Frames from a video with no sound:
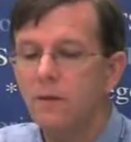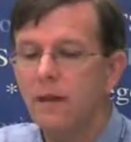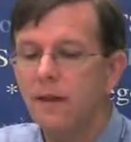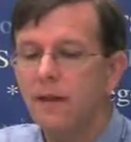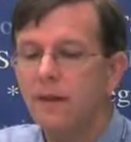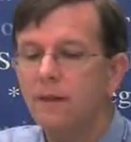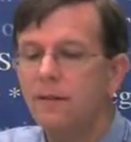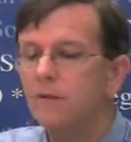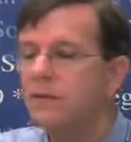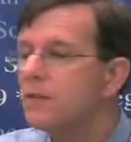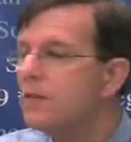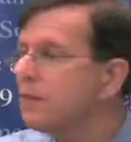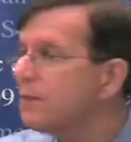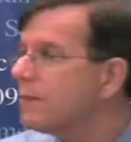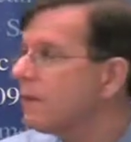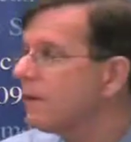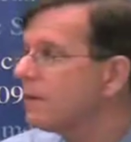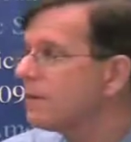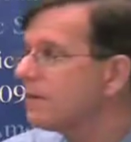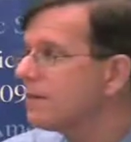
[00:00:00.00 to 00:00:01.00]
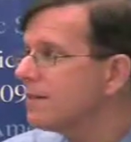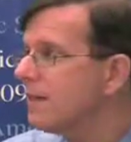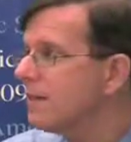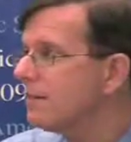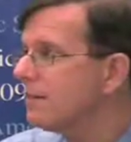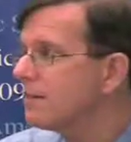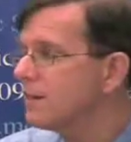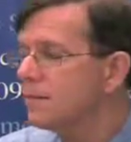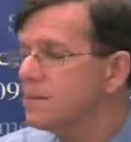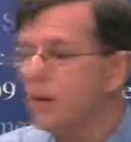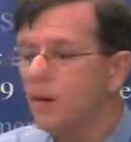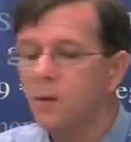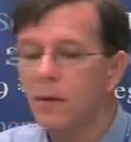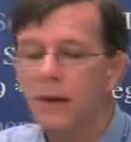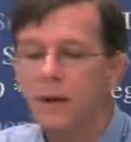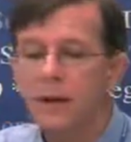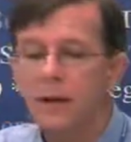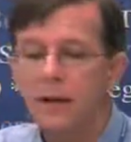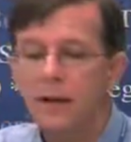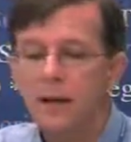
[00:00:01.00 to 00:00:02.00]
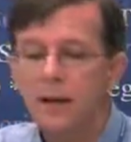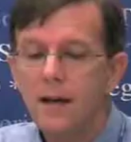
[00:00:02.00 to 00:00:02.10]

relative to the mother's never smoking